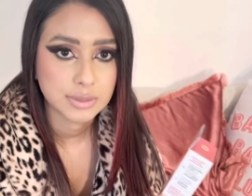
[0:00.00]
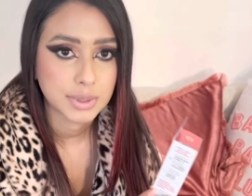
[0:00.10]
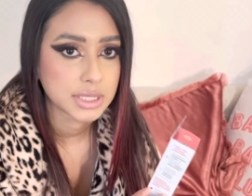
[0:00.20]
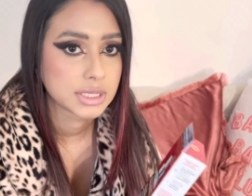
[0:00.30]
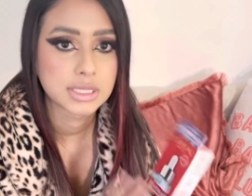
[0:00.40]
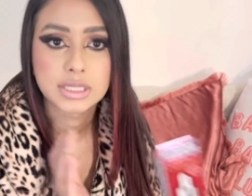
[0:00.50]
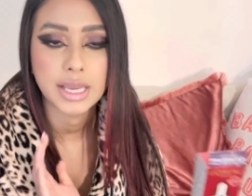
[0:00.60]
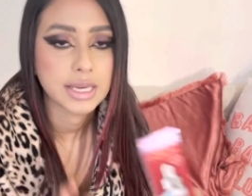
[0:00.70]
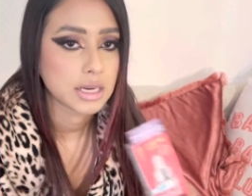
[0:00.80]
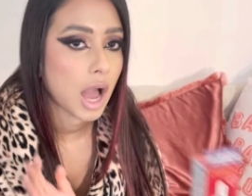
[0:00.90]
because they
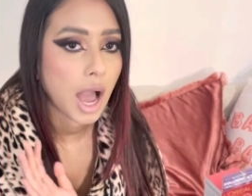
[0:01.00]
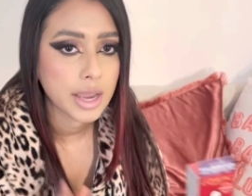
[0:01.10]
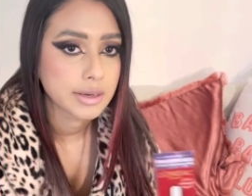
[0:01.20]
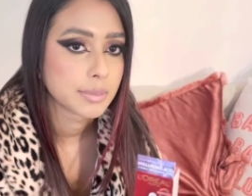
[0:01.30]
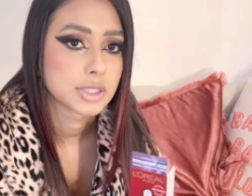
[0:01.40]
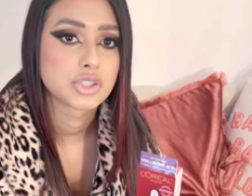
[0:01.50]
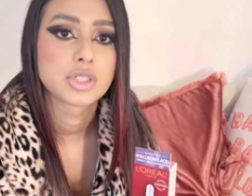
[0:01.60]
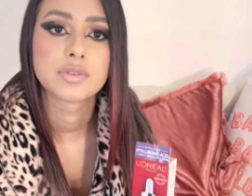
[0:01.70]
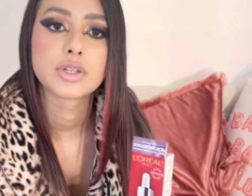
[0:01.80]
can hide a bunch of